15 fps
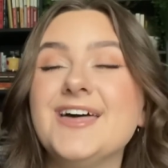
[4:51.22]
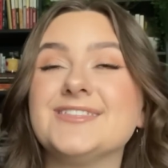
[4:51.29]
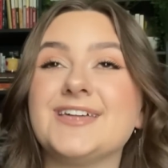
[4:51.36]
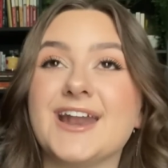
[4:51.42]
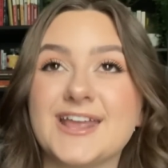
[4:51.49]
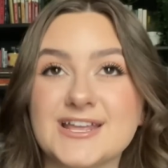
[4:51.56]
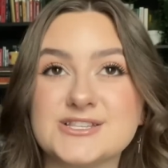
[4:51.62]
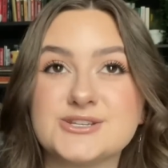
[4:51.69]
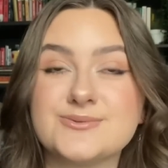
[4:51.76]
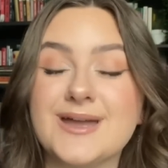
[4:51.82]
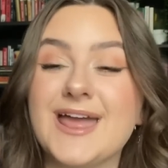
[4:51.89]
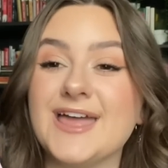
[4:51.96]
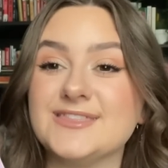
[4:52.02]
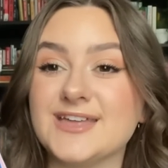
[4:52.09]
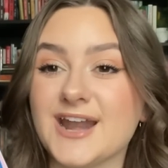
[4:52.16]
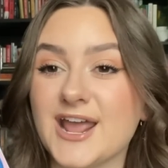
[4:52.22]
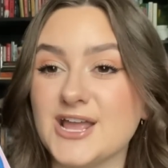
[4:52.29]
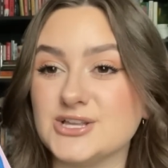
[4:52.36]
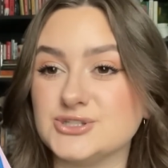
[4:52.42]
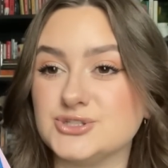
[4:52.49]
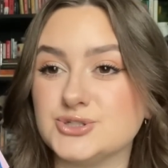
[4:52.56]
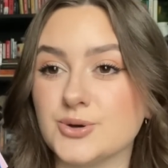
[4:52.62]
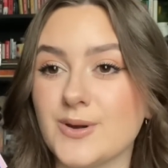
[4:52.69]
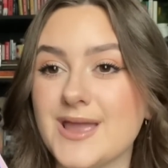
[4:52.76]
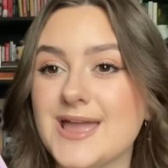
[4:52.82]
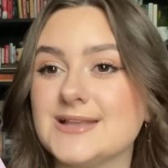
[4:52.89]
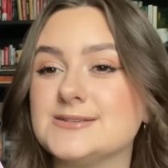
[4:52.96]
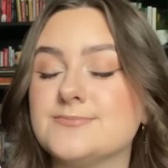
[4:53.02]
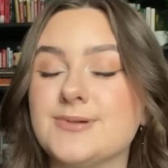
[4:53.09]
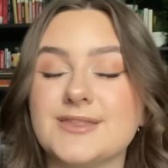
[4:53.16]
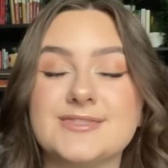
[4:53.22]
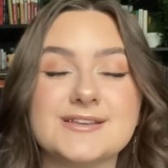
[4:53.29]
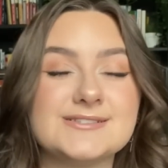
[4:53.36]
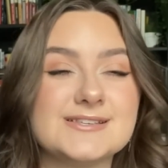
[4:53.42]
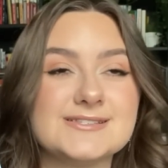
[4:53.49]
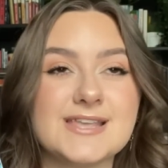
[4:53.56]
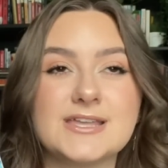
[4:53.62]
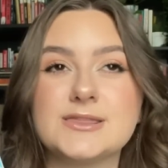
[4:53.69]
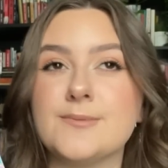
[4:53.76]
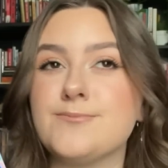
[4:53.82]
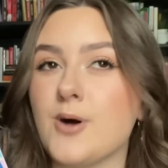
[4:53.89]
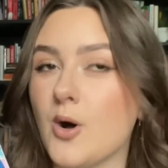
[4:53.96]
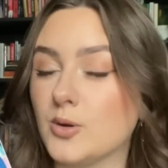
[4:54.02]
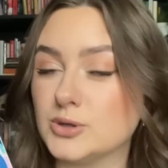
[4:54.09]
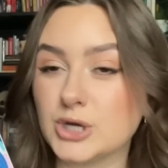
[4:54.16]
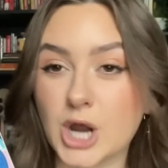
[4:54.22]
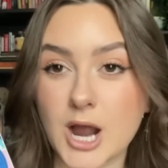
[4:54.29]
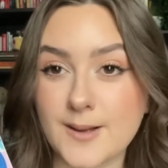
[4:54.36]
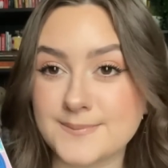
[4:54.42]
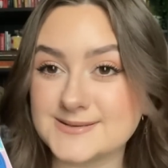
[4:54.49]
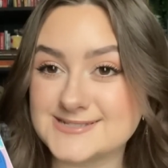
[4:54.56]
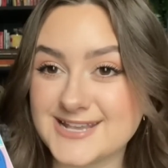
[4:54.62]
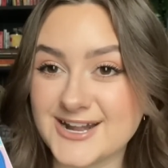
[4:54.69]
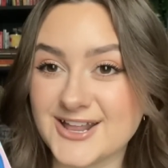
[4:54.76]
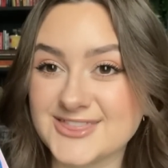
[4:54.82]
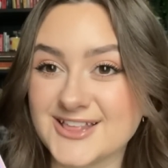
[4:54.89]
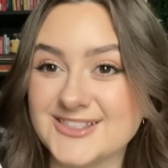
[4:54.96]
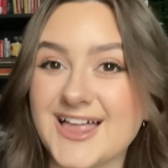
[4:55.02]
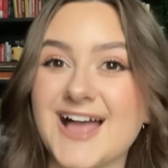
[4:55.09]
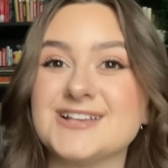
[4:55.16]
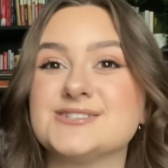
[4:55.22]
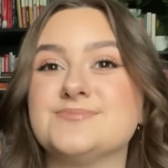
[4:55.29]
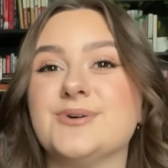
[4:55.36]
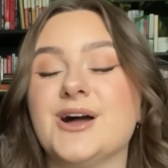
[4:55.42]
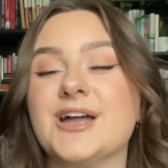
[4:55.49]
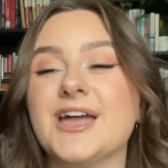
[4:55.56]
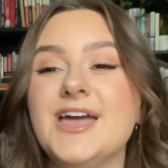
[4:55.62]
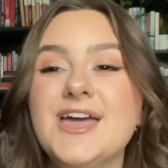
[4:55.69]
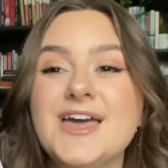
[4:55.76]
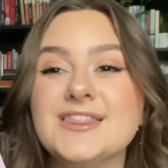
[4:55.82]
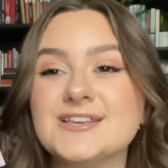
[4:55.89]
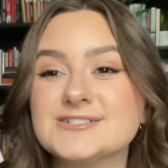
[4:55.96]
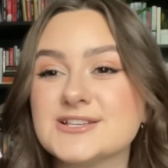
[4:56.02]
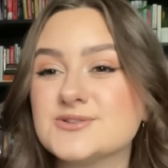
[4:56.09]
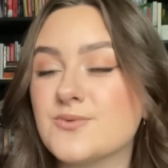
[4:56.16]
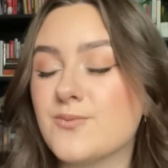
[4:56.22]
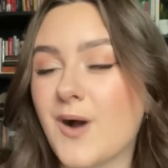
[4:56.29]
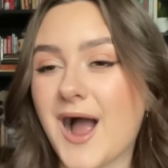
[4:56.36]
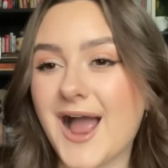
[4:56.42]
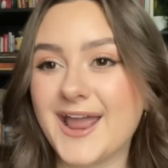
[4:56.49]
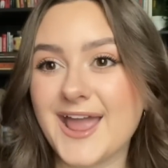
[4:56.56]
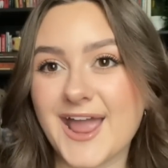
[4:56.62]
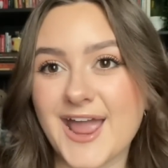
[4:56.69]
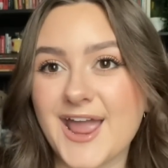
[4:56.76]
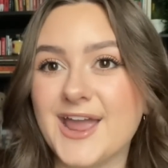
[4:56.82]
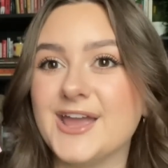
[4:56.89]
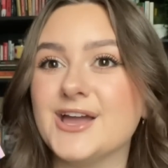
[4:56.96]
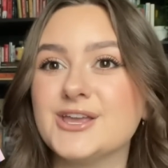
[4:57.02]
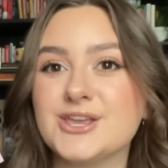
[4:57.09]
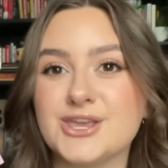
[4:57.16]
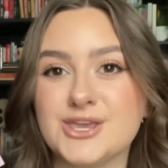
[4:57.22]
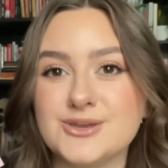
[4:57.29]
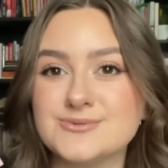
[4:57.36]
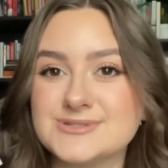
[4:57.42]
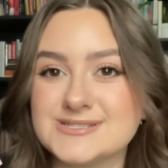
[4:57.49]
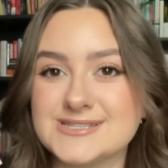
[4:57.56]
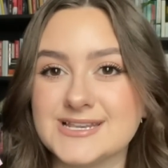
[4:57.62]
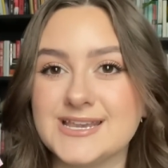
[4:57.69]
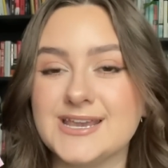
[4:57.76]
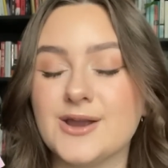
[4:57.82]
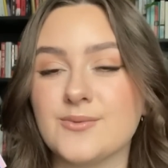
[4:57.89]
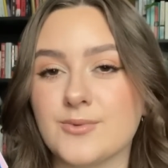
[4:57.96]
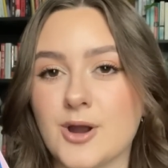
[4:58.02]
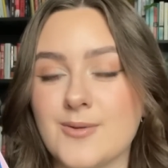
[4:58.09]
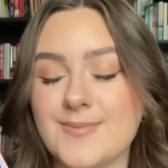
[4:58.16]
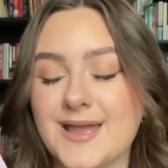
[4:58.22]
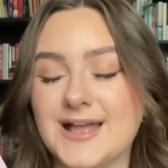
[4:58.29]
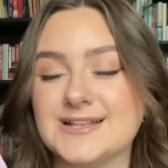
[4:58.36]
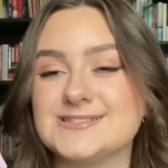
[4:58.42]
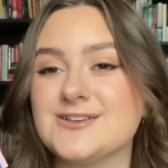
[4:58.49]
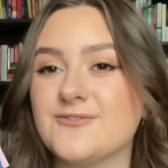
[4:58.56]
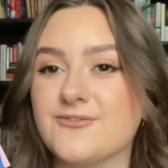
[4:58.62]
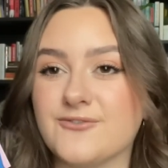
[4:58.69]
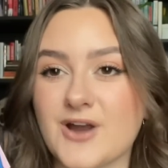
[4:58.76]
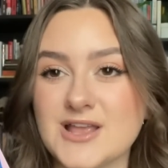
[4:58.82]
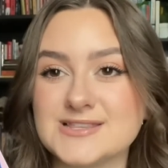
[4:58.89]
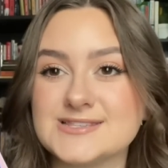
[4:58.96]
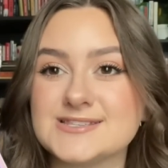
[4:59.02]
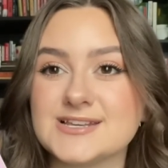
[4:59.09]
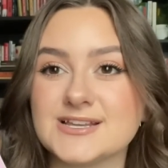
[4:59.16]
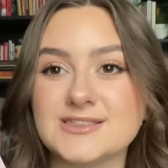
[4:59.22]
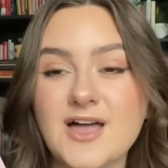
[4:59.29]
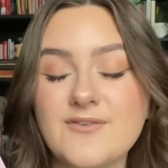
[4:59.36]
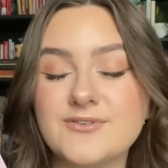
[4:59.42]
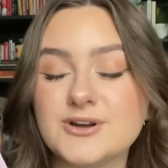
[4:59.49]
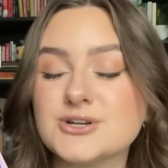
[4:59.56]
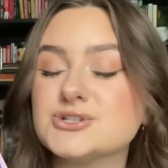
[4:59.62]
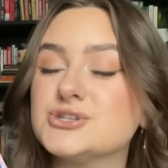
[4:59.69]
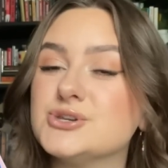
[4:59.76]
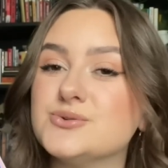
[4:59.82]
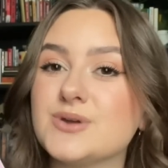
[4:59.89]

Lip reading: that I get to it and that I enjoy it. But this is like the polar opposite of the last book. This is YA cutesy romance, friends to lovers who